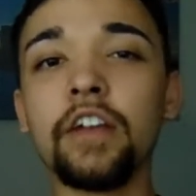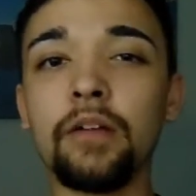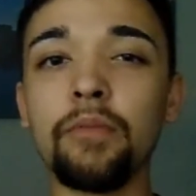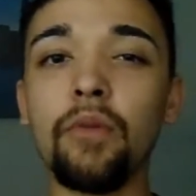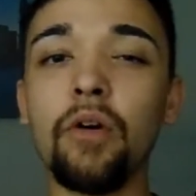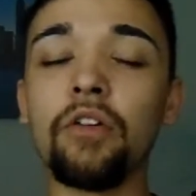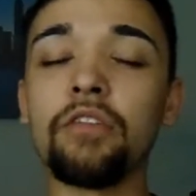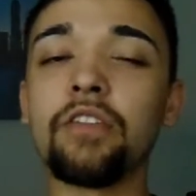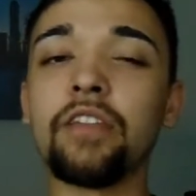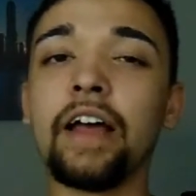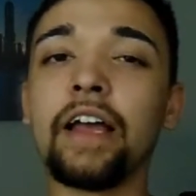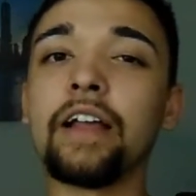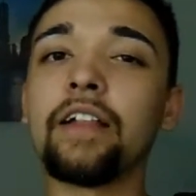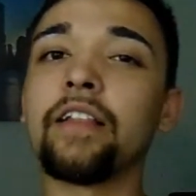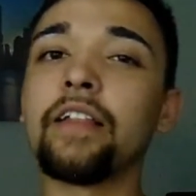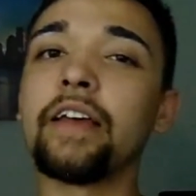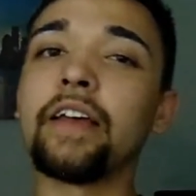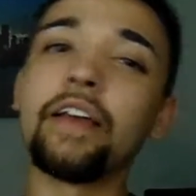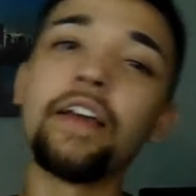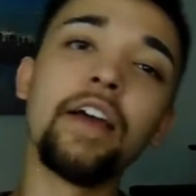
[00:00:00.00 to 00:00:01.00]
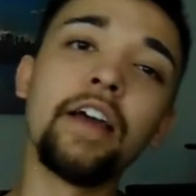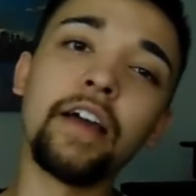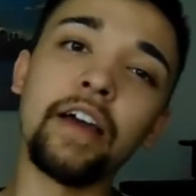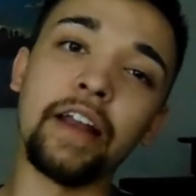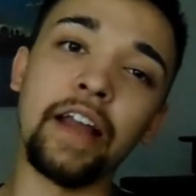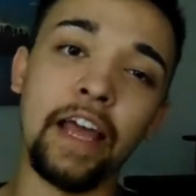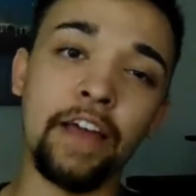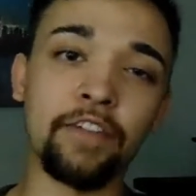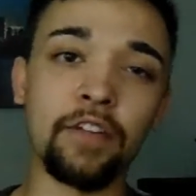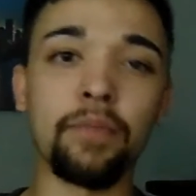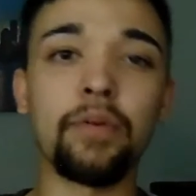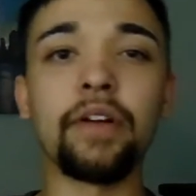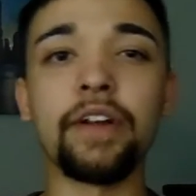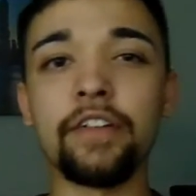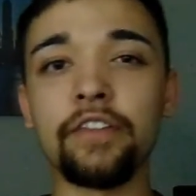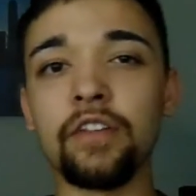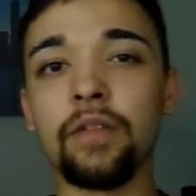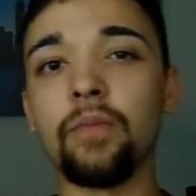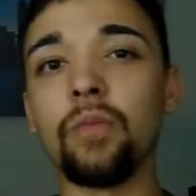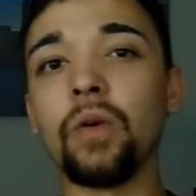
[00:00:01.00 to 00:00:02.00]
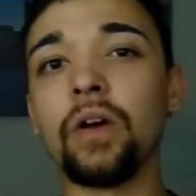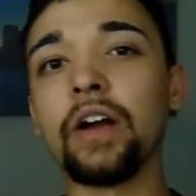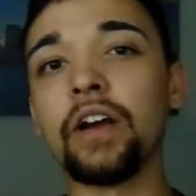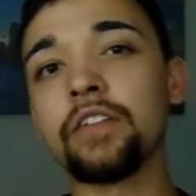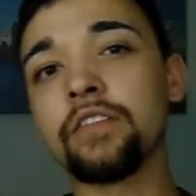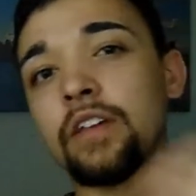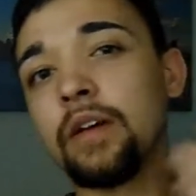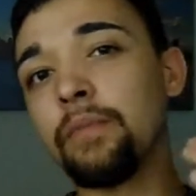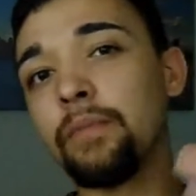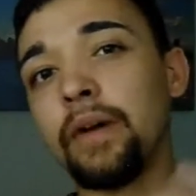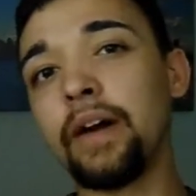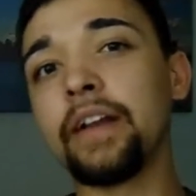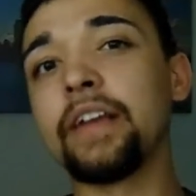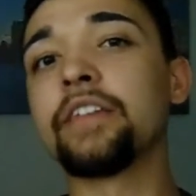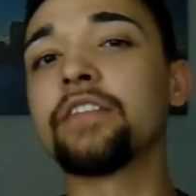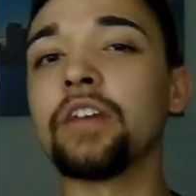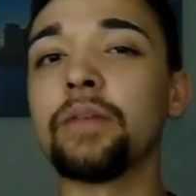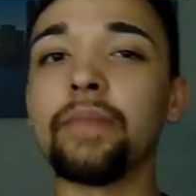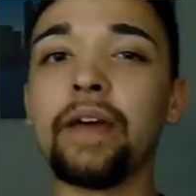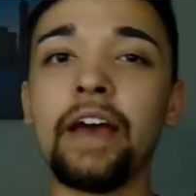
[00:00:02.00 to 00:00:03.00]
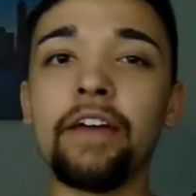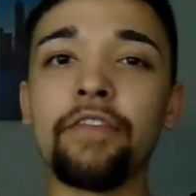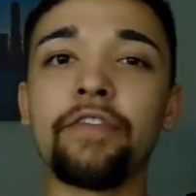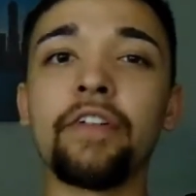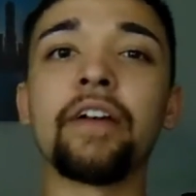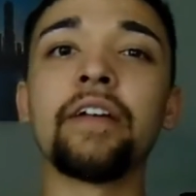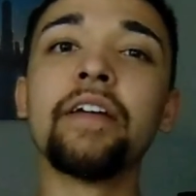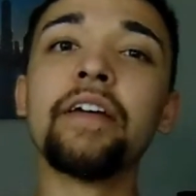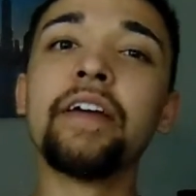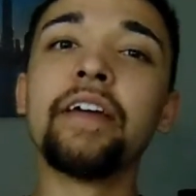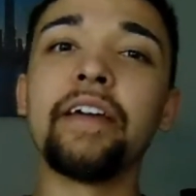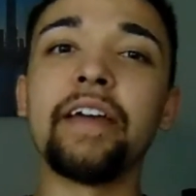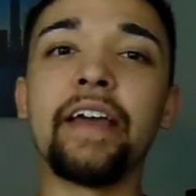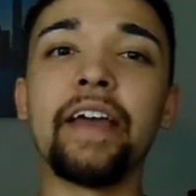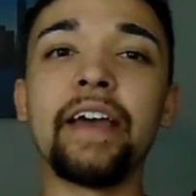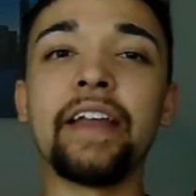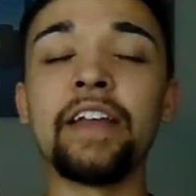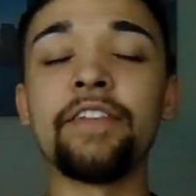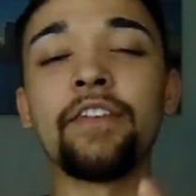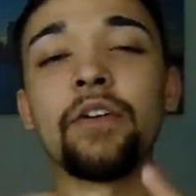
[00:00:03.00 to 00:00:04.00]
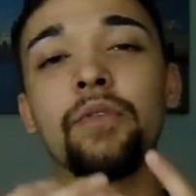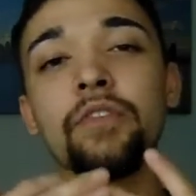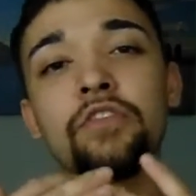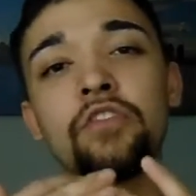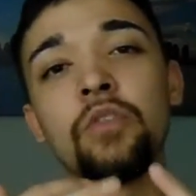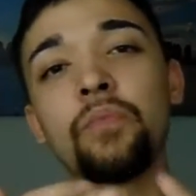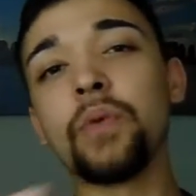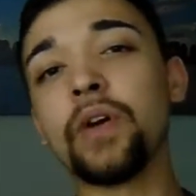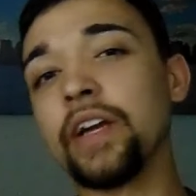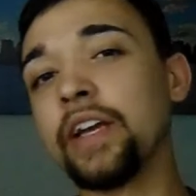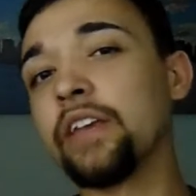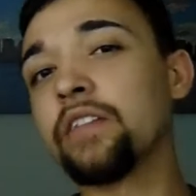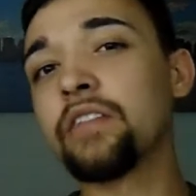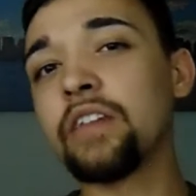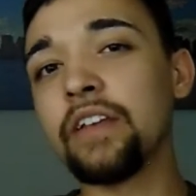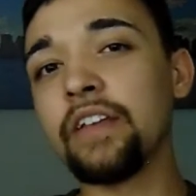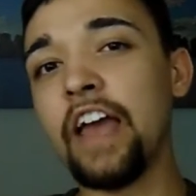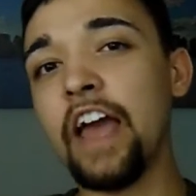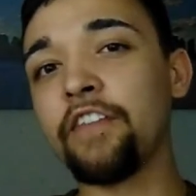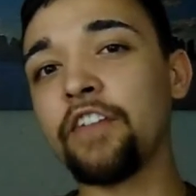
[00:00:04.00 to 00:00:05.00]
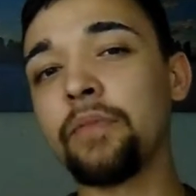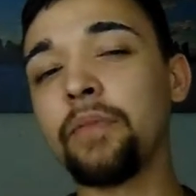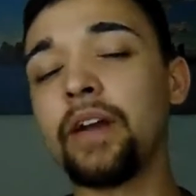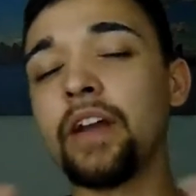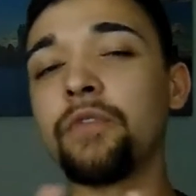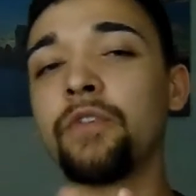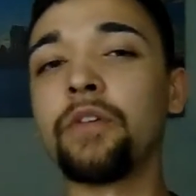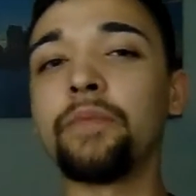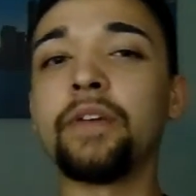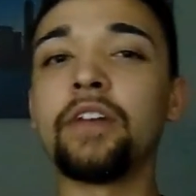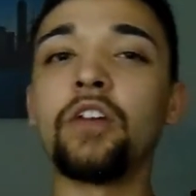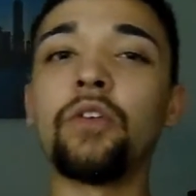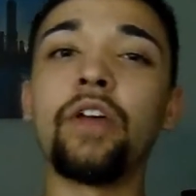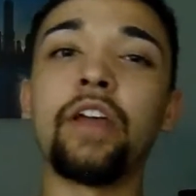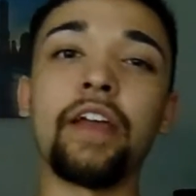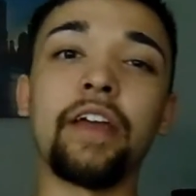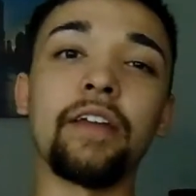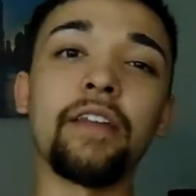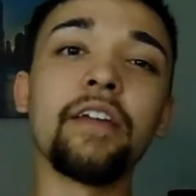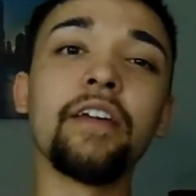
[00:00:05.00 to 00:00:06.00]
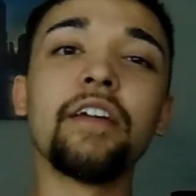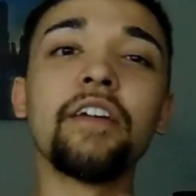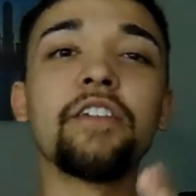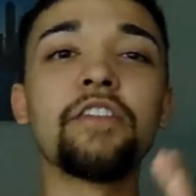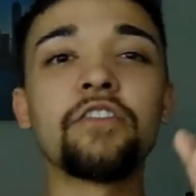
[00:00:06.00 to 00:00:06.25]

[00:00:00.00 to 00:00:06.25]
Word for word: You're most likely going to have to put in some work, some money, some effort. And if it was super easy, everybody would be doing it.